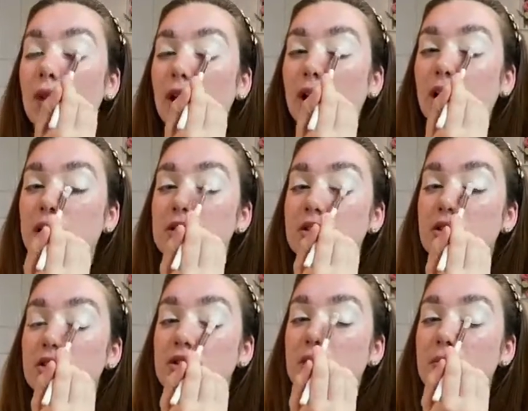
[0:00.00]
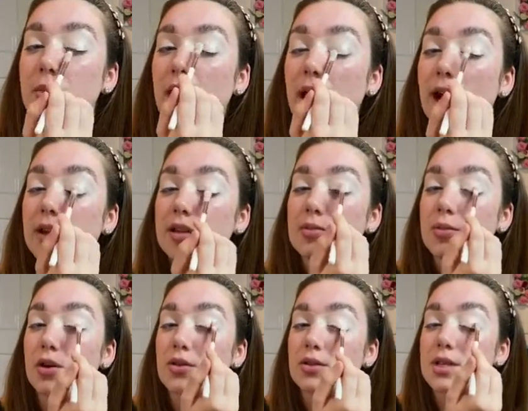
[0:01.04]
I like to just pat this
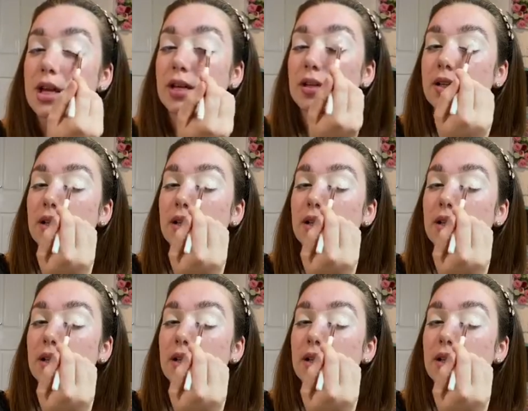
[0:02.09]
product in.